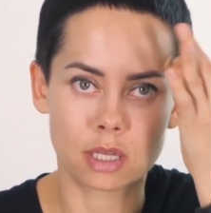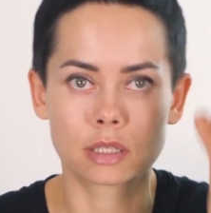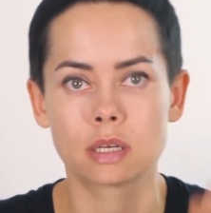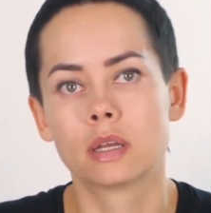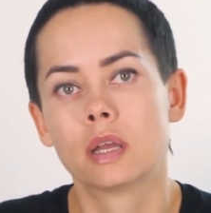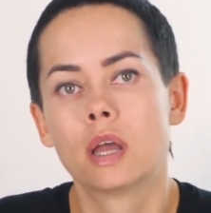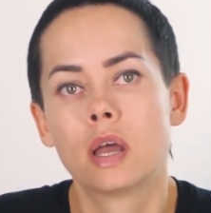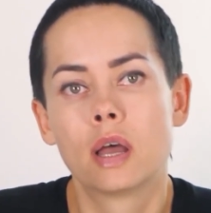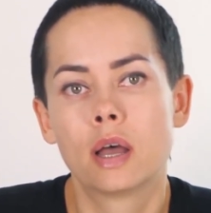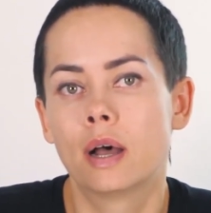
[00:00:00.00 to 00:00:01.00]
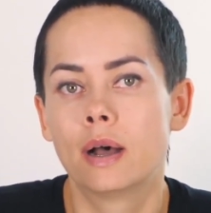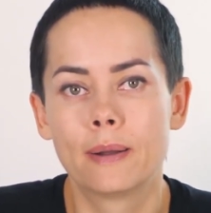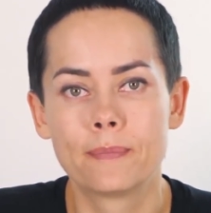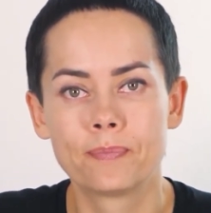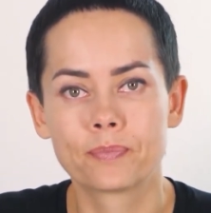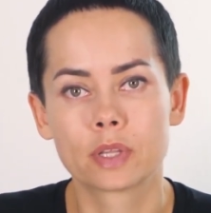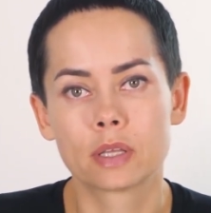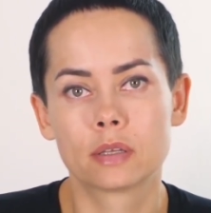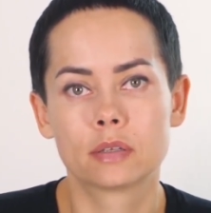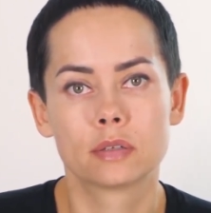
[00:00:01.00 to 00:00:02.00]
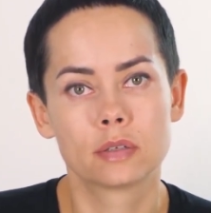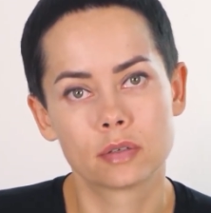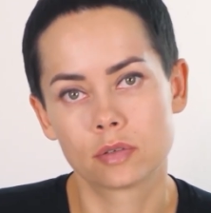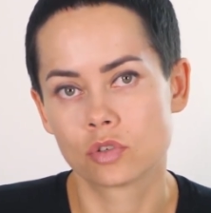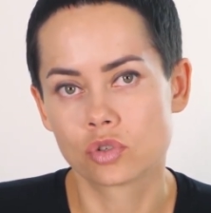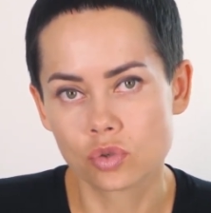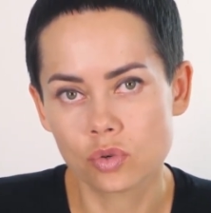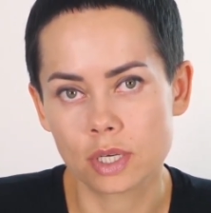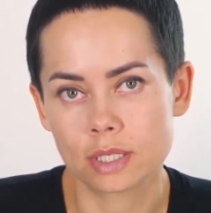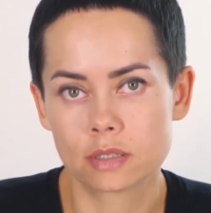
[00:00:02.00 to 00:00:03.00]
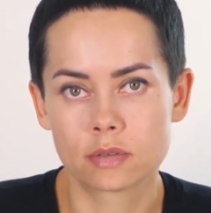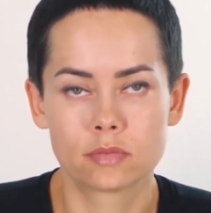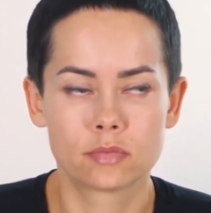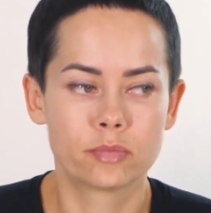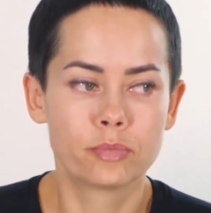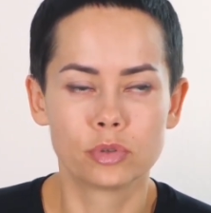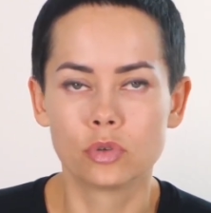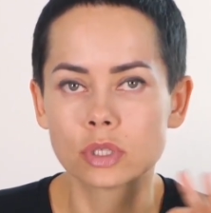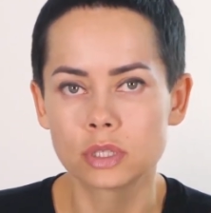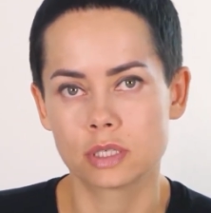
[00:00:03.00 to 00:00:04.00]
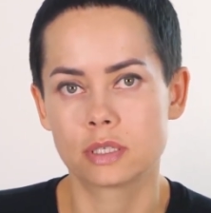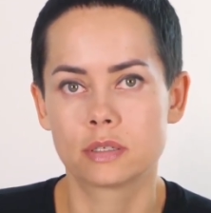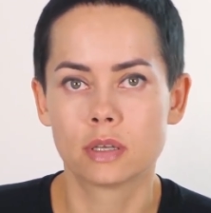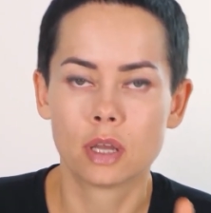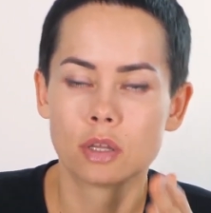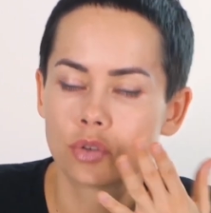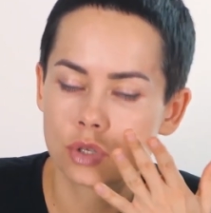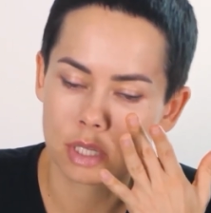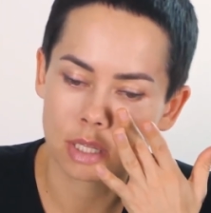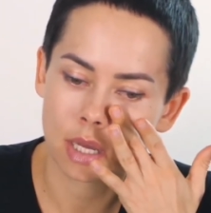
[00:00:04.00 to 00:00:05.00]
are not dilated. They may or not even exist at all. Some